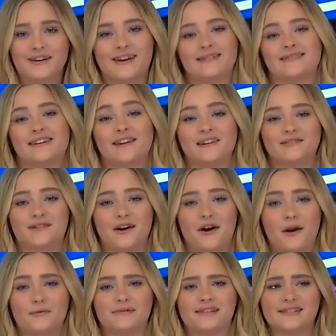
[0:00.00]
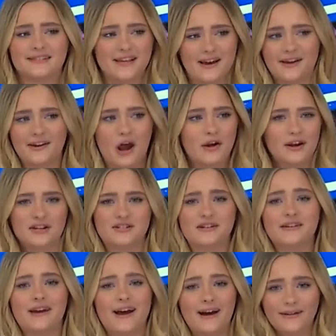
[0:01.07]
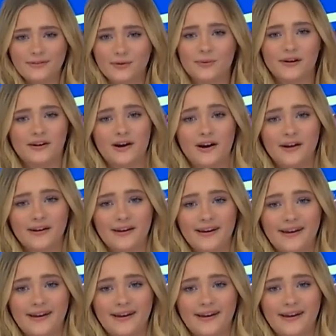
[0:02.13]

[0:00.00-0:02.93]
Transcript: Ricky, Dicky, and Dawn. It was the second audition I ever went on,